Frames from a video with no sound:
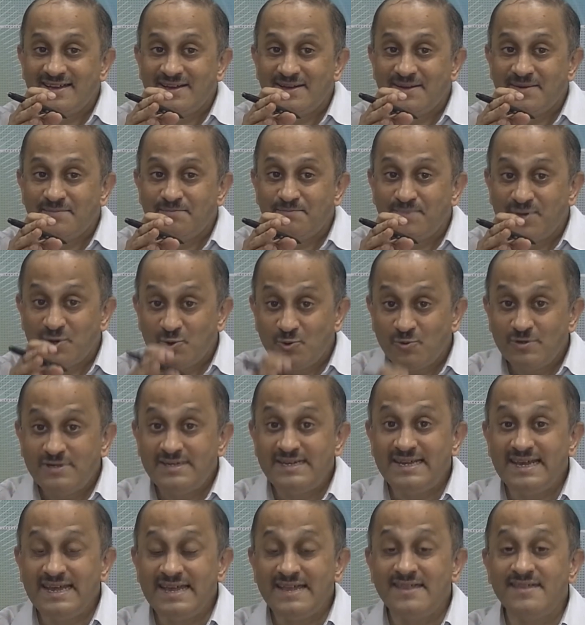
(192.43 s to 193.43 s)

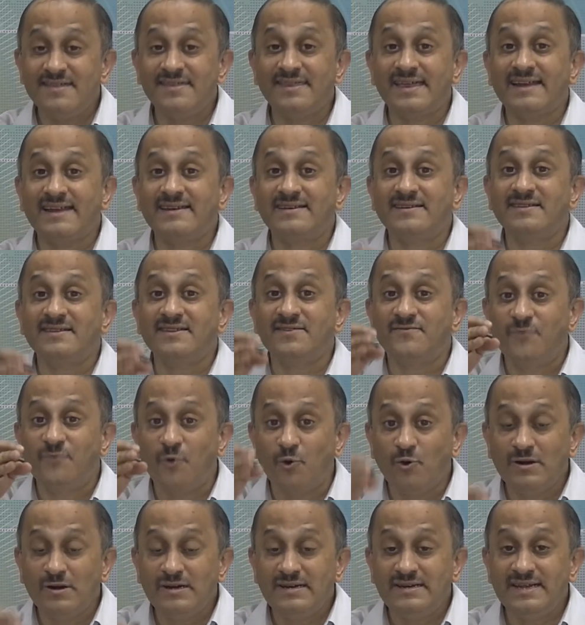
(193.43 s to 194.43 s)
beauty is that the
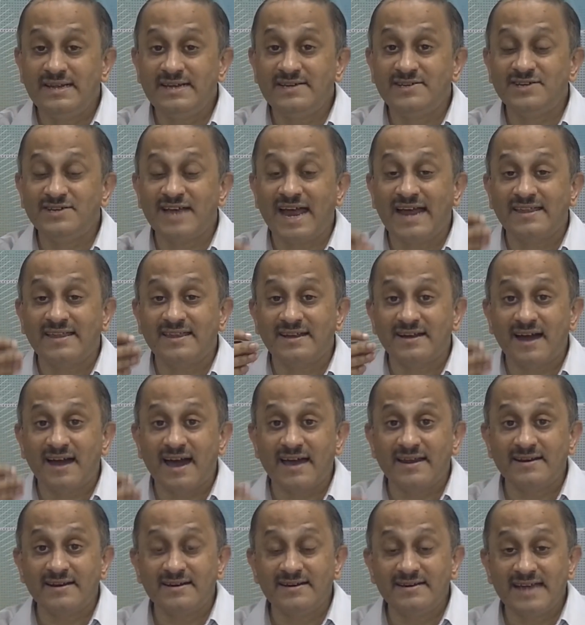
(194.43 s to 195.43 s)
voltage and the
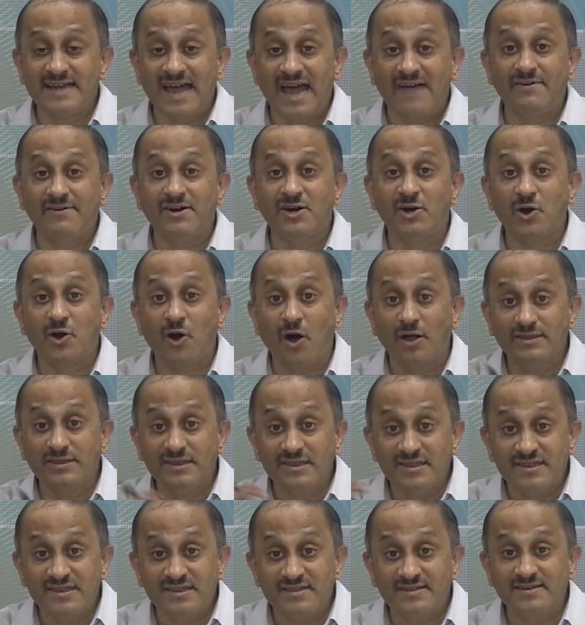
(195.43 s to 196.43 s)
current have a
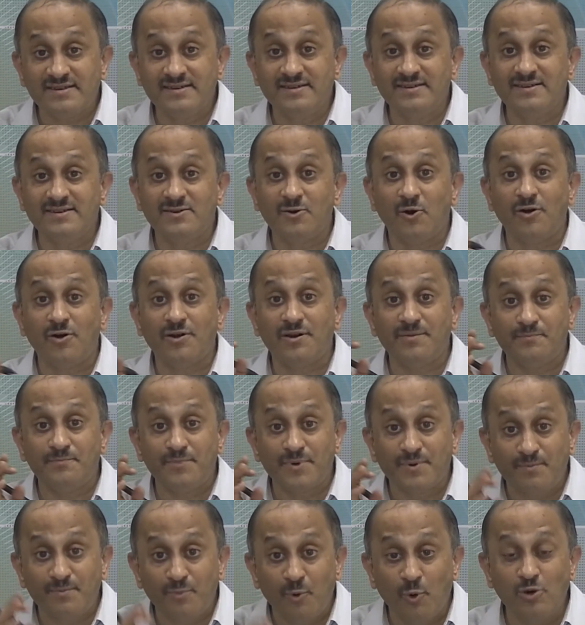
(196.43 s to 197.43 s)
constant or
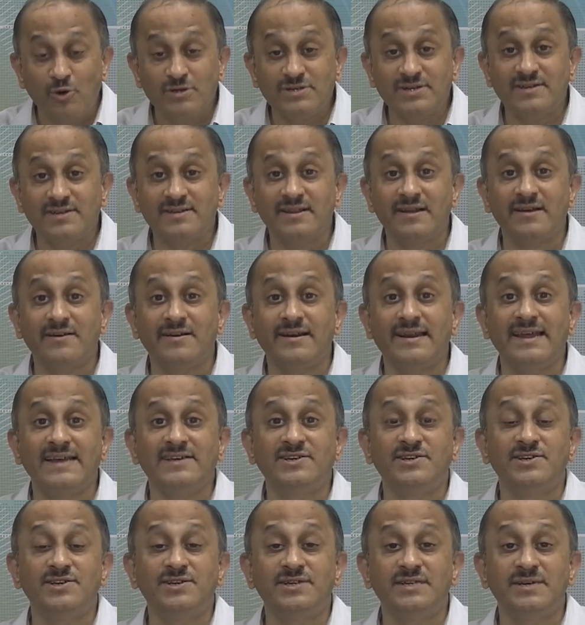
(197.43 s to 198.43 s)
proportional
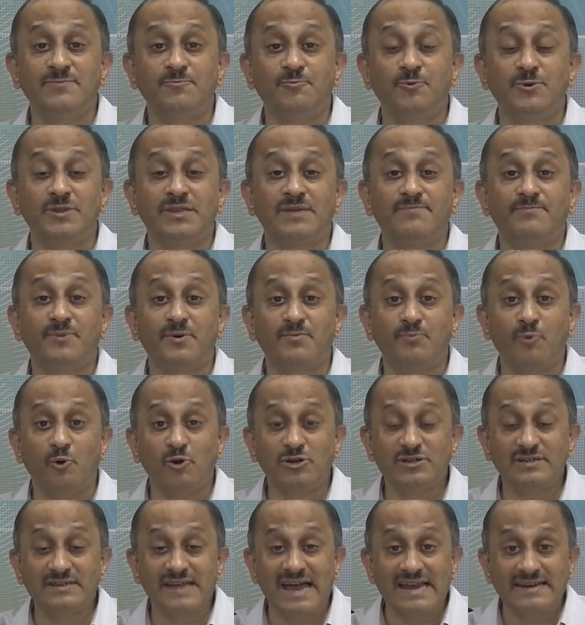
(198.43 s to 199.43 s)
relationship, with the
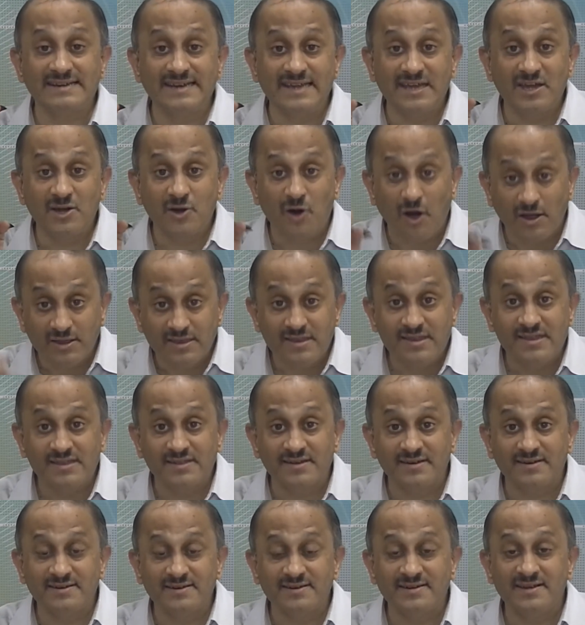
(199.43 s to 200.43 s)
proportionality
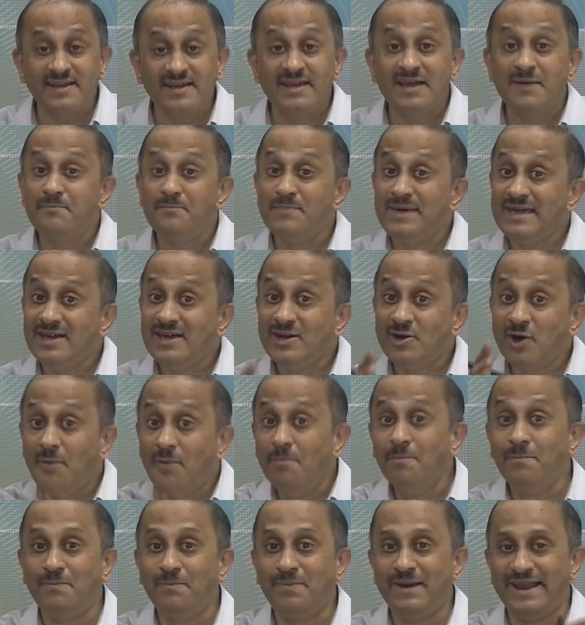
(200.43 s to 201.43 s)
constant being
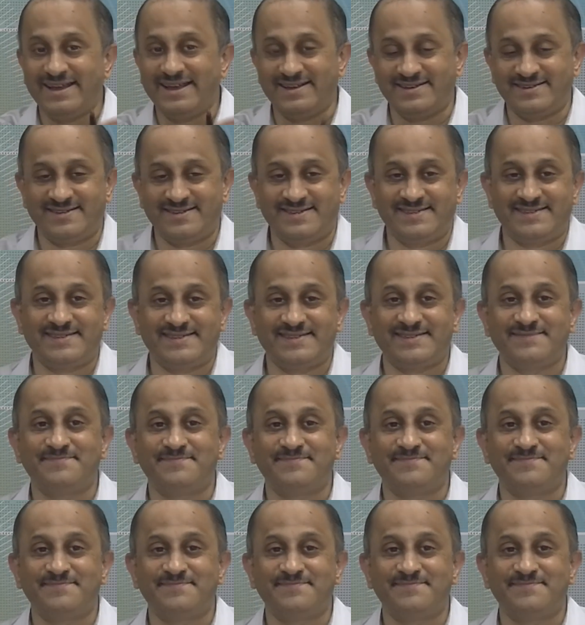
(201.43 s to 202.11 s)
complex.